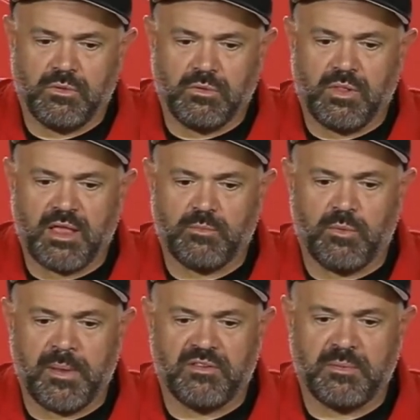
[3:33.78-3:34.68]
a lot
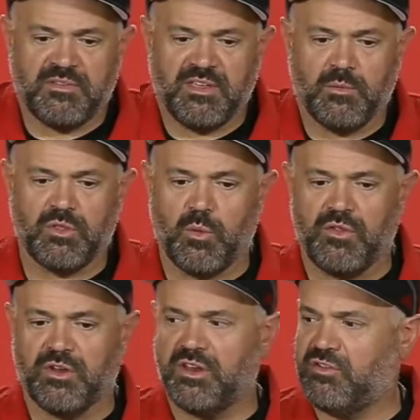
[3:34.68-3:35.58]
remains to be seen what the
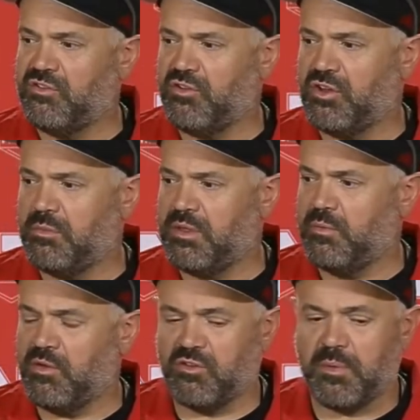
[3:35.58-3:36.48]
weather conditions are going to
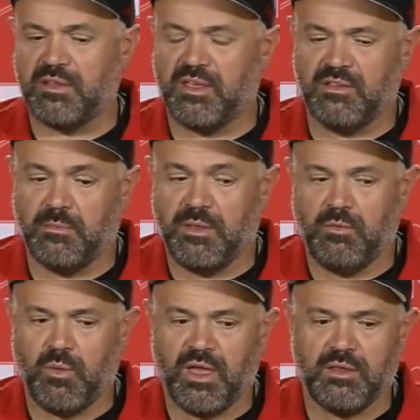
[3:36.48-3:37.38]
be. We're expecting it to
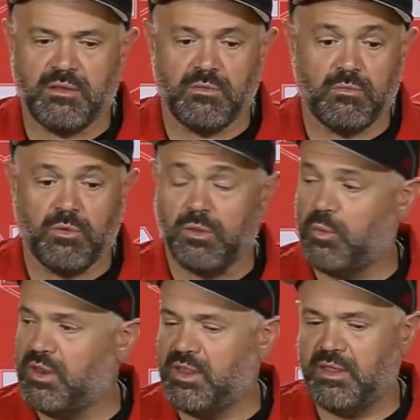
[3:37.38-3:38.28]
be wet and really
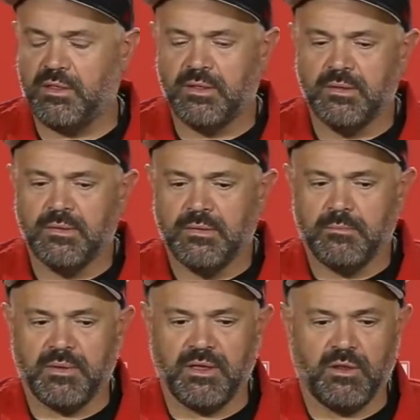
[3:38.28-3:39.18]
windy,
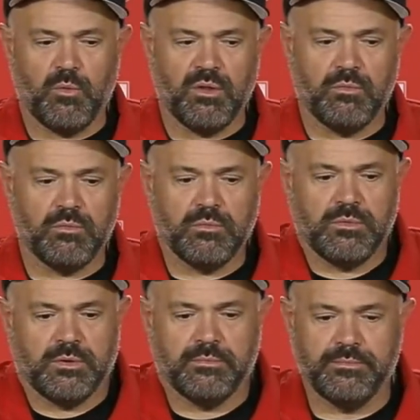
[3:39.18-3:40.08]
but you know, one,
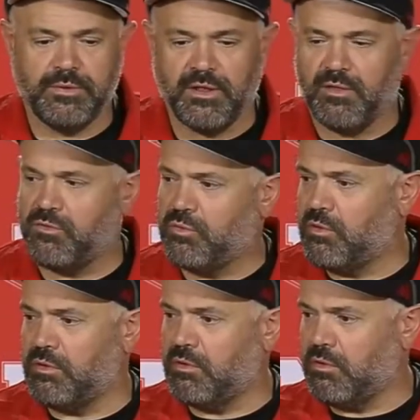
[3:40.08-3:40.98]
you know, you know how
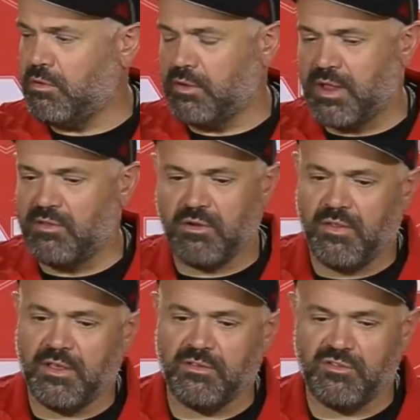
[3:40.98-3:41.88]
hurricanes
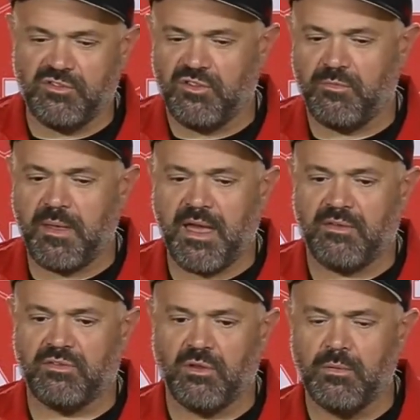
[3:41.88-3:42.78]
are; they can shift
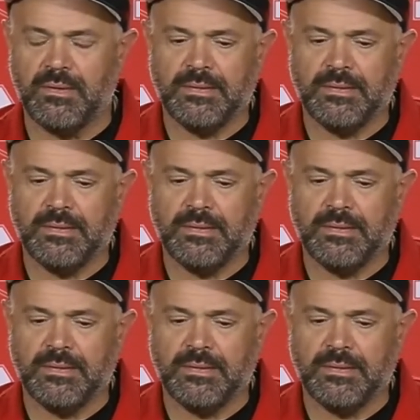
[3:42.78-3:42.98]
past. So,